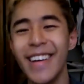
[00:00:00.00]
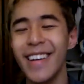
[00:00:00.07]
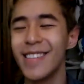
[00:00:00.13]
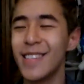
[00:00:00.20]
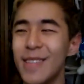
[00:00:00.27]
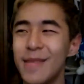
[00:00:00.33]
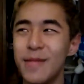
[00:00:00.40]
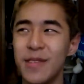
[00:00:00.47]

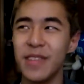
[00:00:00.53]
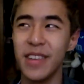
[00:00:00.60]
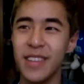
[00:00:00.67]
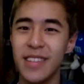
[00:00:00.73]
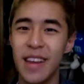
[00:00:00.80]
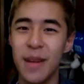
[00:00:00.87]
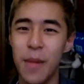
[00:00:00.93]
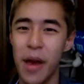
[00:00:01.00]
Yeah, so I'm really
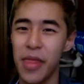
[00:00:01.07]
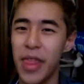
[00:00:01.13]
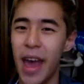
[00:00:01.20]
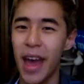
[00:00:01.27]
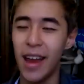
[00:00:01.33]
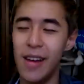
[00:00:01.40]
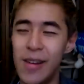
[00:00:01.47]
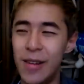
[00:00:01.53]
excited about
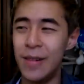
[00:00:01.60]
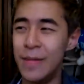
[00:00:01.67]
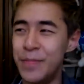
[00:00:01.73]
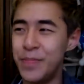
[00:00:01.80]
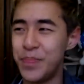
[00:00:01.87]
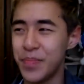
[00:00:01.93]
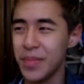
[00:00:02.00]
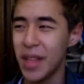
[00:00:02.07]
that.
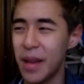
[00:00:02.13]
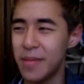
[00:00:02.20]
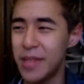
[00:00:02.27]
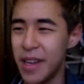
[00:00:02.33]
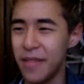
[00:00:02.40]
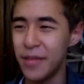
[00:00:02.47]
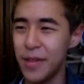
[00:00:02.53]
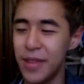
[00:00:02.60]
I'm
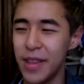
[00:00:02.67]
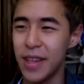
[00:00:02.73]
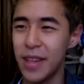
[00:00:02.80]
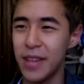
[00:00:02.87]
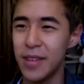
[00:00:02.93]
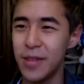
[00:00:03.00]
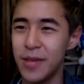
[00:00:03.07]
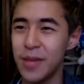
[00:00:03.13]
definitely
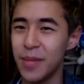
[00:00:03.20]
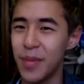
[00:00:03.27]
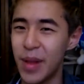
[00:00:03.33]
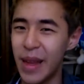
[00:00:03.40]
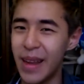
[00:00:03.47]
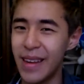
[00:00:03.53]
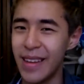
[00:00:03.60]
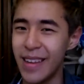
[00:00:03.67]
going to do some
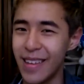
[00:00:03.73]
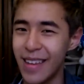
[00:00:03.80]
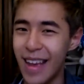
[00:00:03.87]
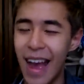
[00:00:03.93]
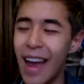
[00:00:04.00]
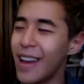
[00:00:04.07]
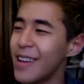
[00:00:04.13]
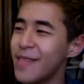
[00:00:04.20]
planning.
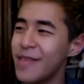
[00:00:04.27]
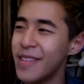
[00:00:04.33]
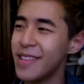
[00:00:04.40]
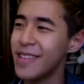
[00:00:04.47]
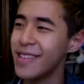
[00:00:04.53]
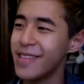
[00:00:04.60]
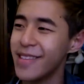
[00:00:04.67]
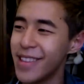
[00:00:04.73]

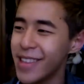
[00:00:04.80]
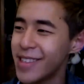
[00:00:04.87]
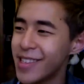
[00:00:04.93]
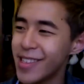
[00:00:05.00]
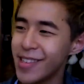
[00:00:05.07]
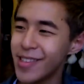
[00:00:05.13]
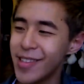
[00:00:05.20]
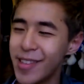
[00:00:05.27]
In
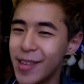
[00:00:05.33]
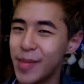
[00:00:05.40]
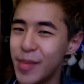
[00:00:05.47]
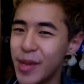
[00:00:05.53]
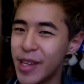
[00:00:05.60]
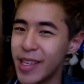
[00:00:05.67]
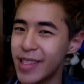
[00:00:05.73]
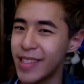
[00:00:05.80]
this year's
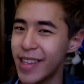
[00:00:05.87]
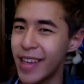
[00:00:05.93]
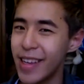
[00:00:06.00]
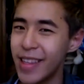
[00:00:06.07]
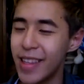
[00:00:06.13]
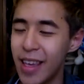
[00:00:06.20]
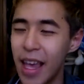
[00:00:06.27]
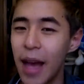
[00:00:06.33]
yearbook, it
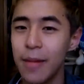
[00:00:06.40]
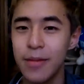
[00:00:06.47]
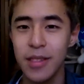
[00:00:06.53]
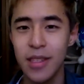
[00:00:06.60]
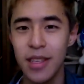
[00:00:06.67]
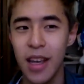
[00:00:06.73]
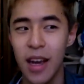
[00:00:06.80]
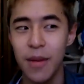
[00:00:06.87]
said the
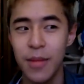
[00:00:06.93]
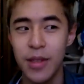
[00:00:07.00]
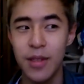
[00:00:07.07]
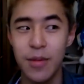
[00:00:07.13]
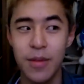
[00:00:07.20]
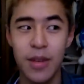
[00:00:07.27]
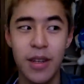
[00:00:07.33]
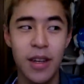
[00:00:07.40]
captain's
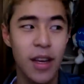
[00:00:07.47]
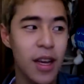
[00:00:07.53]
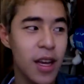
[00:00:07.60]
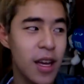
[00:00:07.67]
comments were,